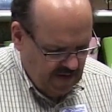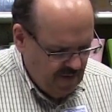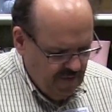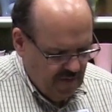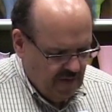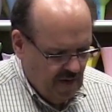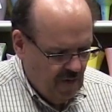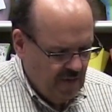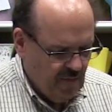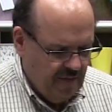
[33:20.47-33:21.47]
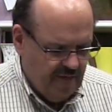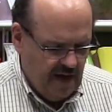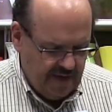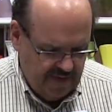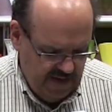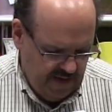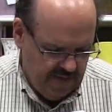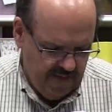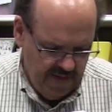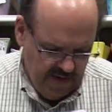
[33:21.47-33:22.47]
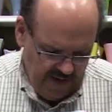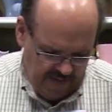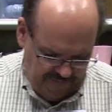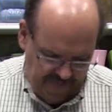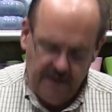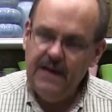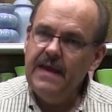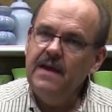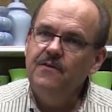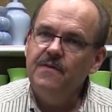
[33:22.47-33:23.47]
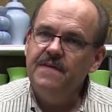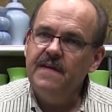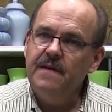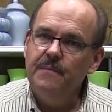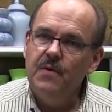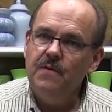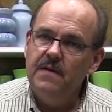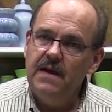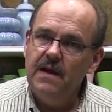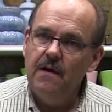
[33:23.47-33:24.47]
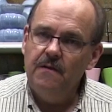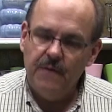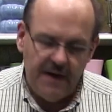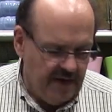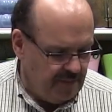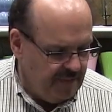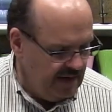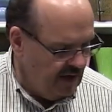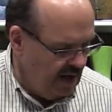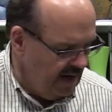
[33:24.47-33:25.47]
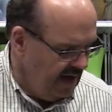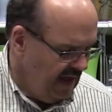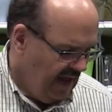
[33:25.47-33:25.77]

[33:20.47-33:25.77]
here you go, and we've got then a fairly interesting boutonniere ready to pin on.